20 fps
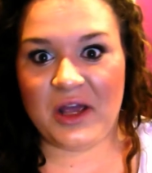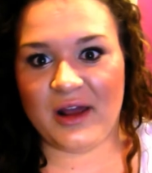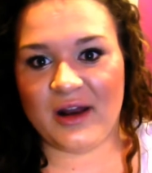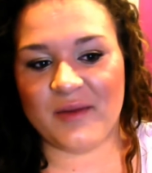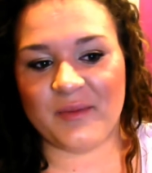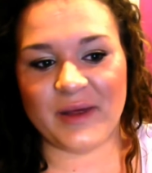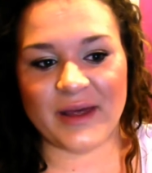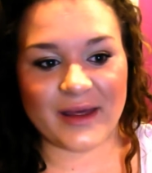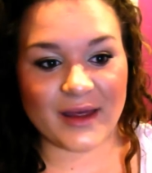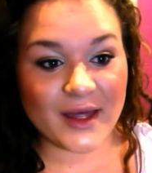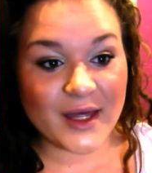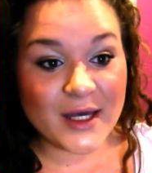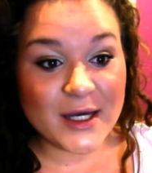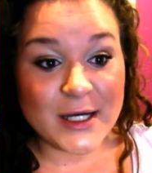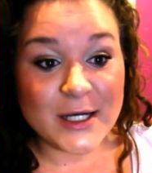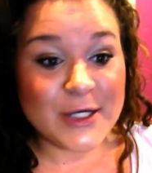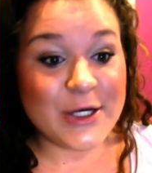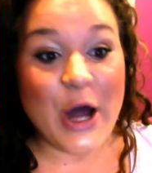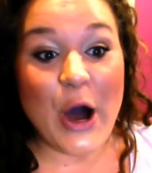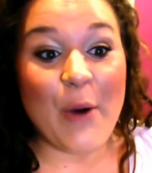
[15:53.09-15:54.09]
And I'm like,
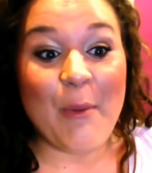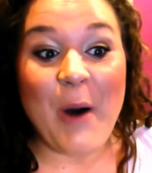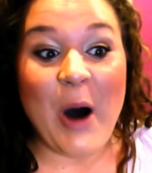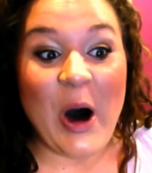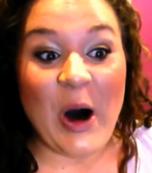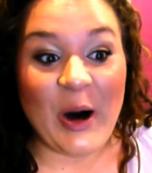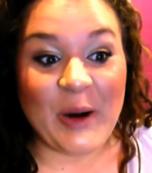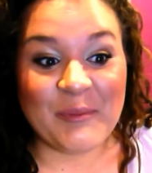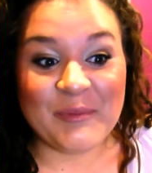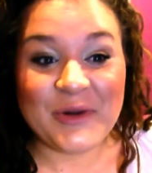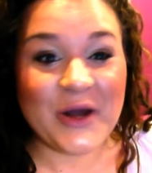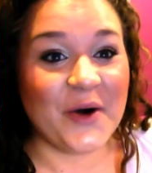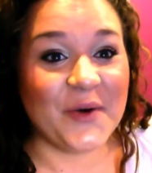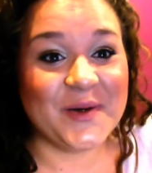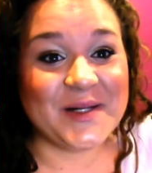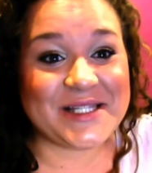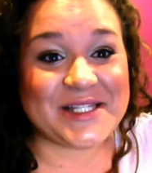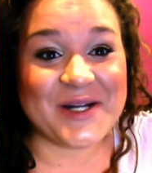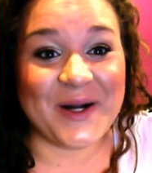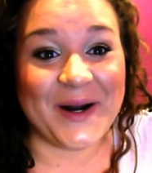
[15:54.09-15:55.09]
"No, mom, no,
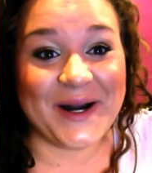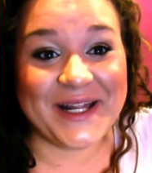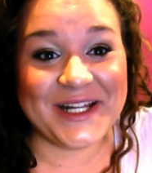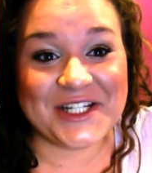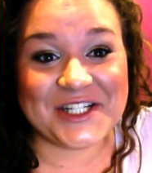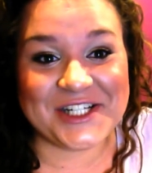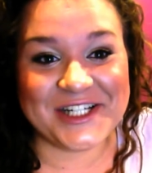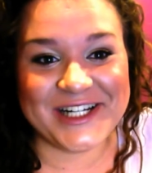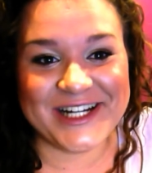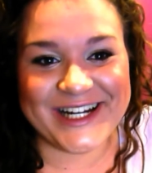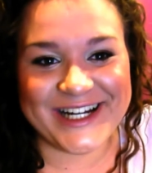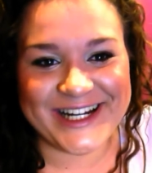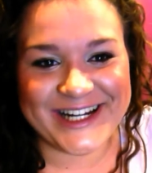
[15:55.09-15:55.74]
it's not itchy."